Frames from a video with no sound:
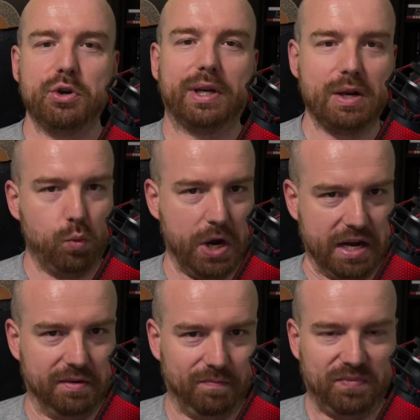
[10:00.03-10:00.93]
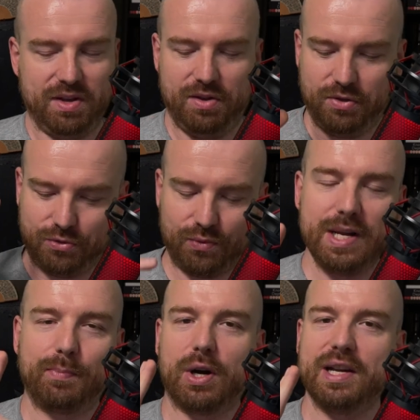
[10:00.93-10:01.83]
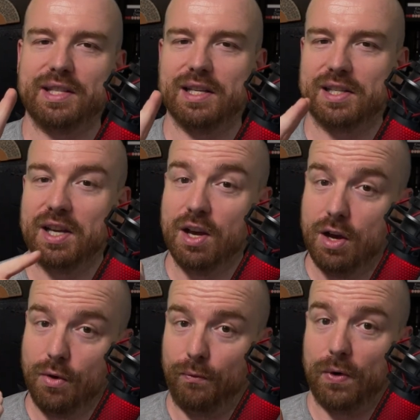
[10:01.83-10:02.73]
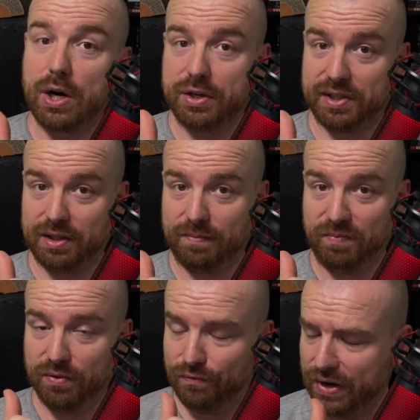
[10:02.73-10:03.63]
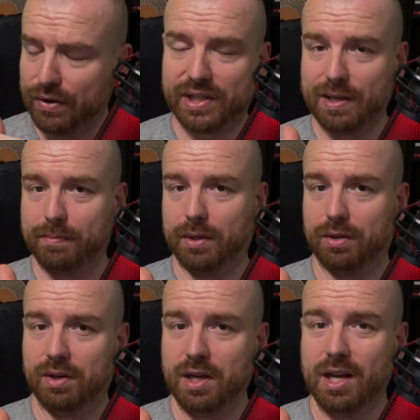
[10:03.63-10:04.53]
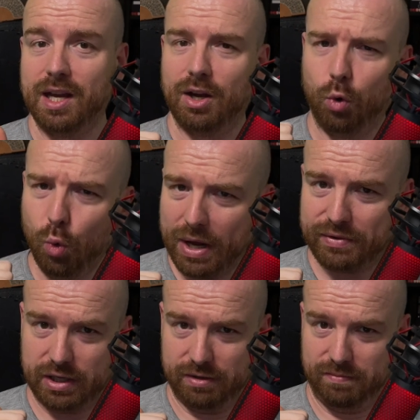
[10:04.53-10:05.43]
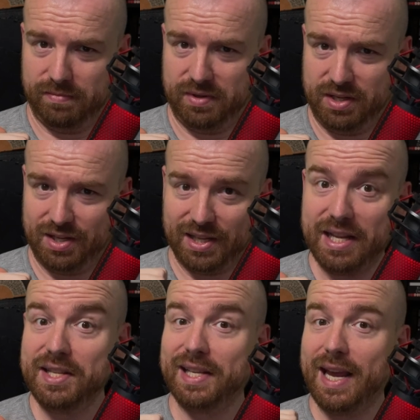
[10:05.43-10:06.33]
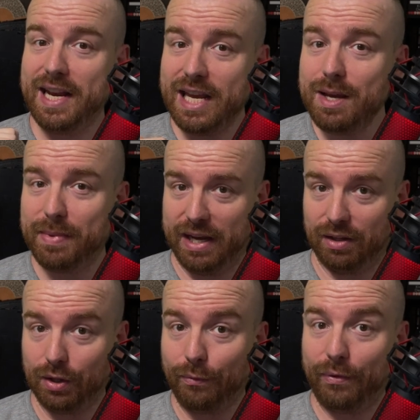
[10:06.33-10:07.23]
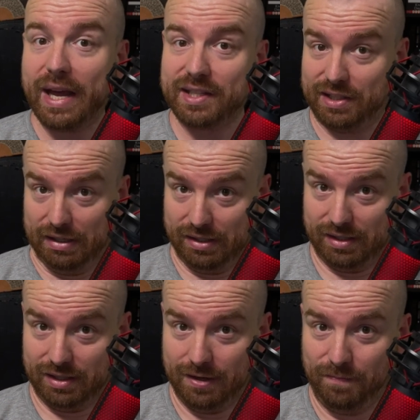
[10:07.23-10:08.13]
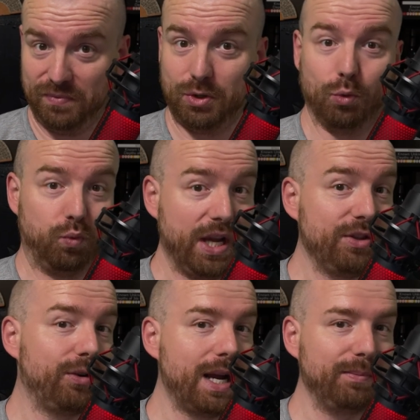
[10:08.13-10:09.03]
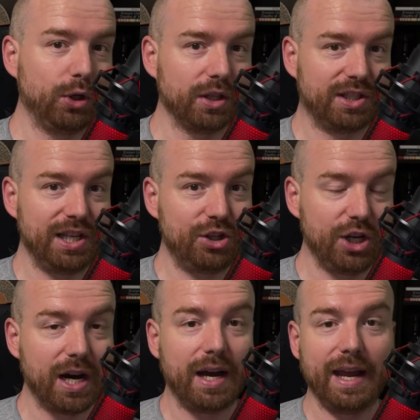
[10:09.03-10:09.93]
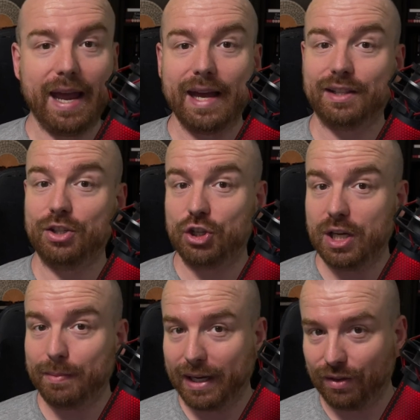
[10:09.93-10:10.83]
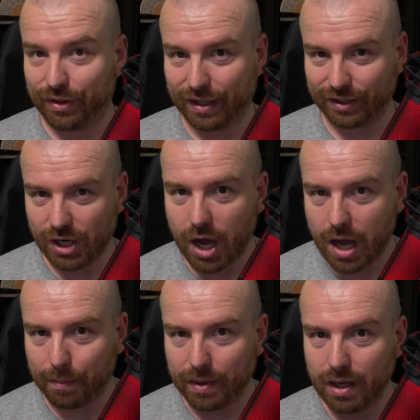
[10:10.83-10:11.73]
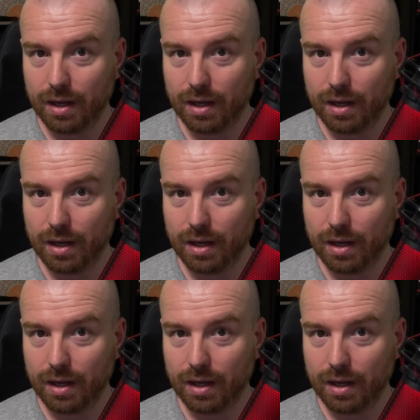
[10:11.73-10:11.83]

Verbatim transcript: can win. Three prizes. First, very simple. Whoever sends an email the fastest to renderram.cgi at gmail.com